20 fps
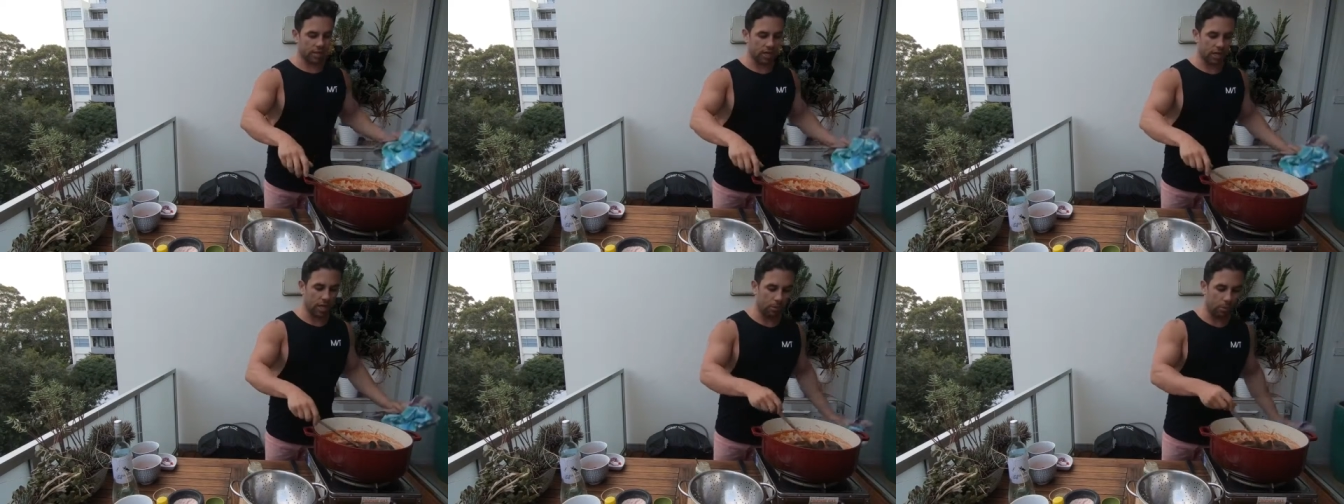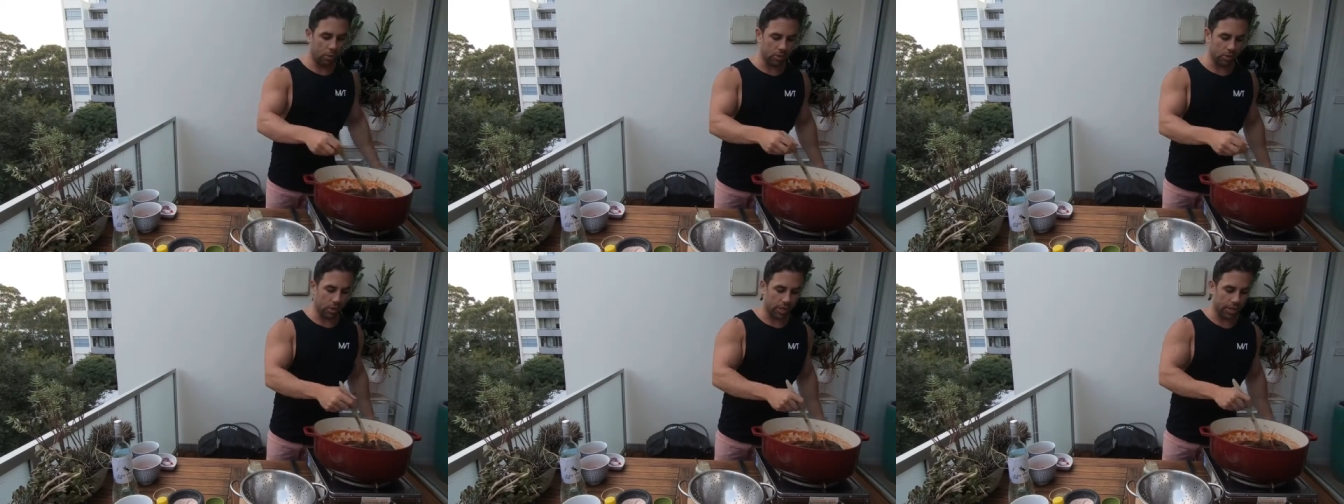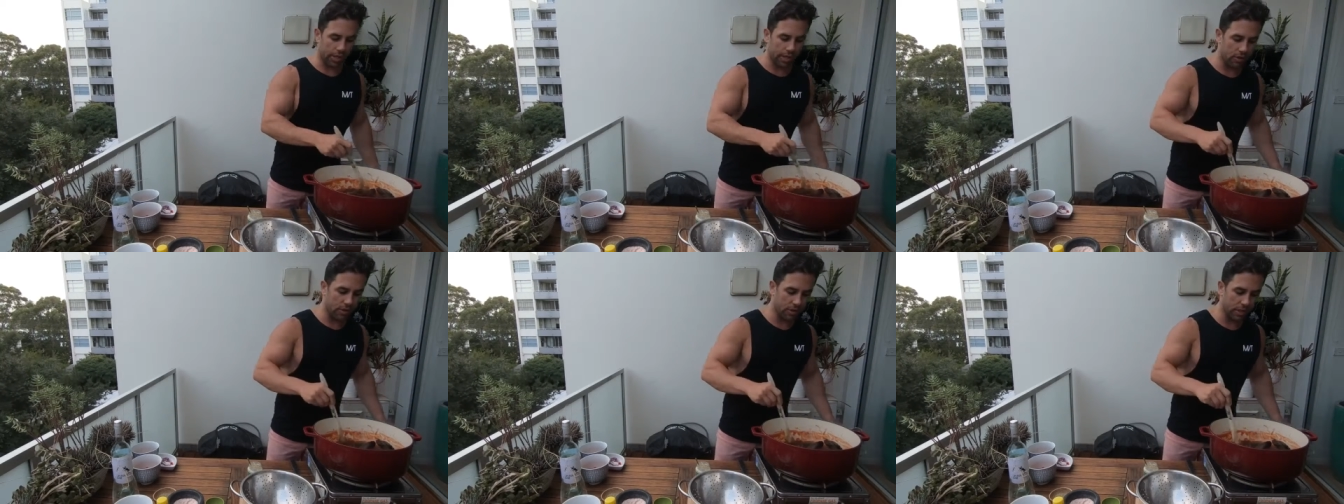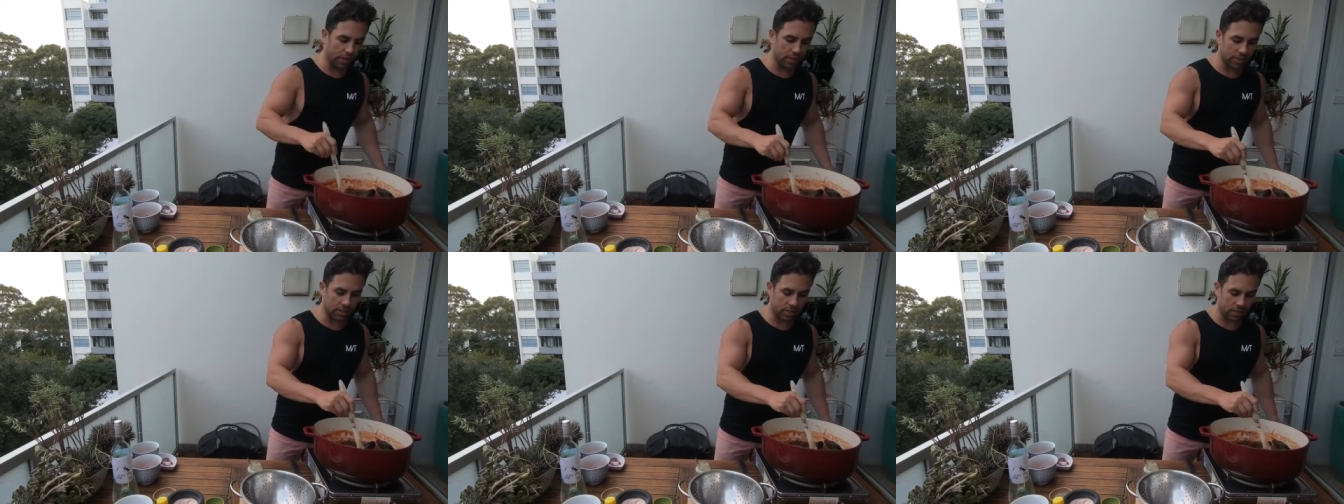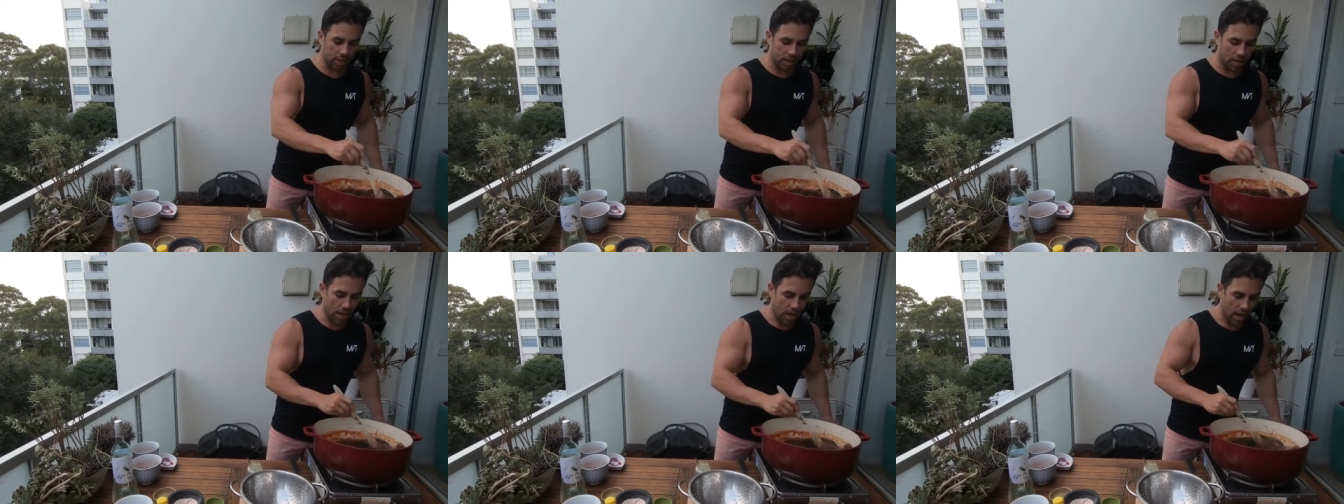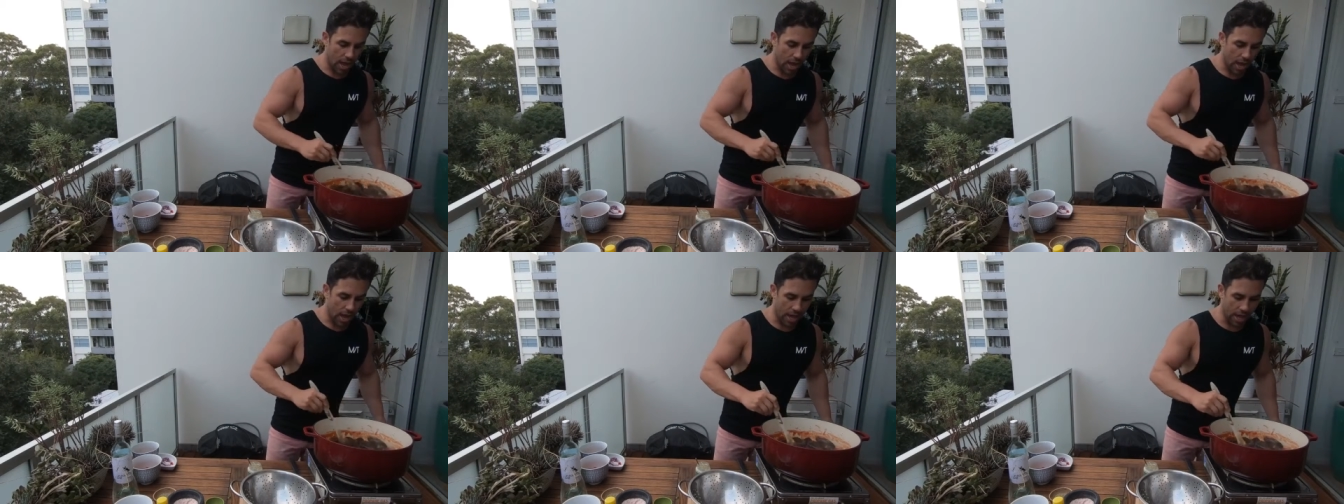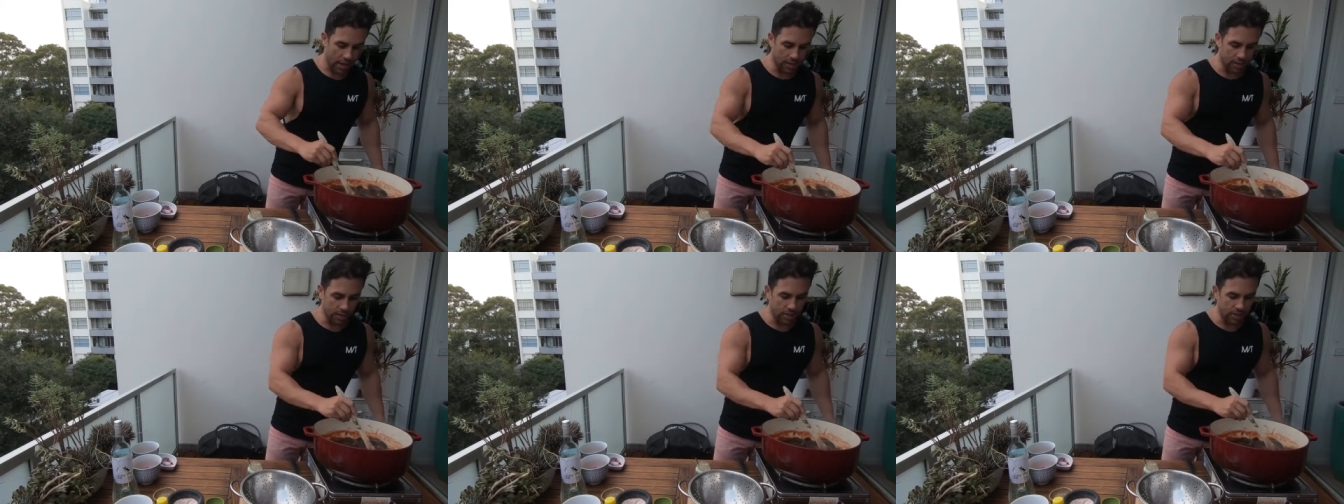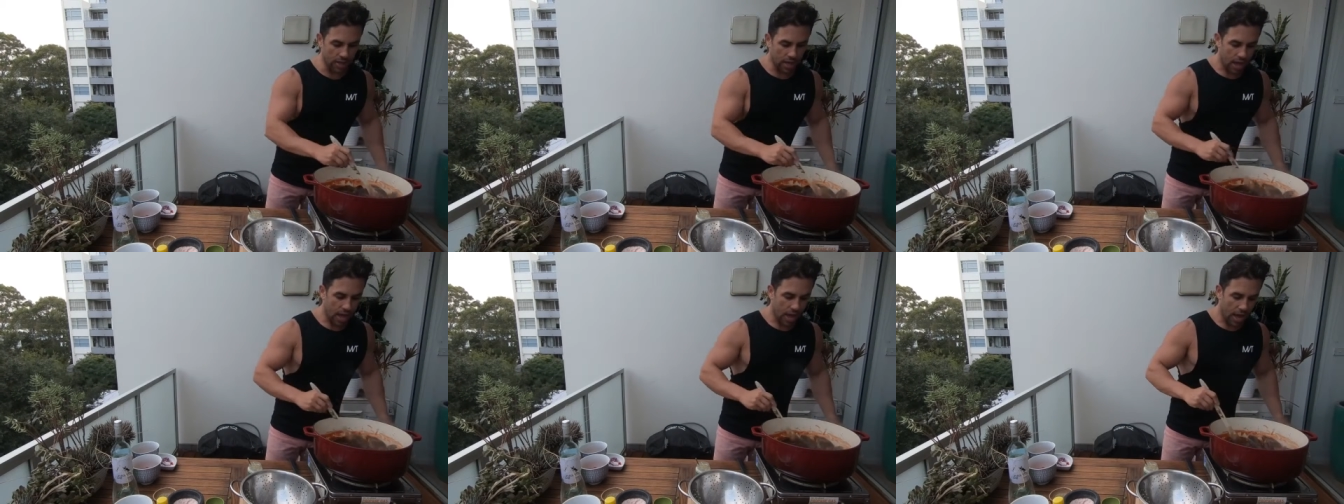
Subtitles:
So I'm going to put the lid on this and